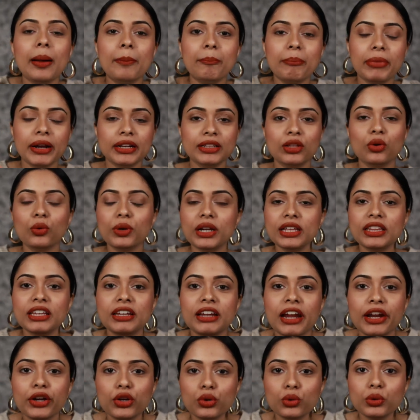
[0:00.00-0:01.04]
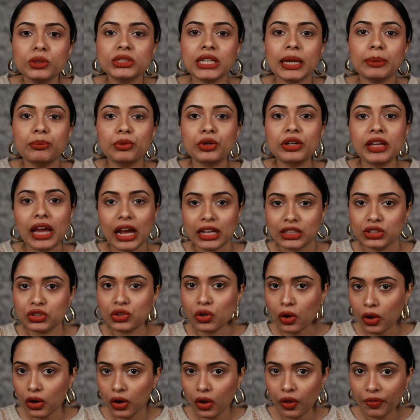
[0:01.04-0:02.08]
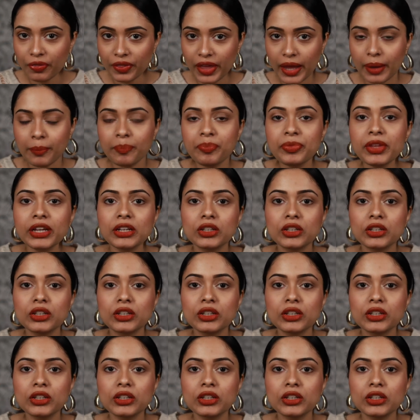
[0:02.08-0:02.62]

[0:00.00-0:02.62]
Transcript: but the only thing I do is I put castor oil on them.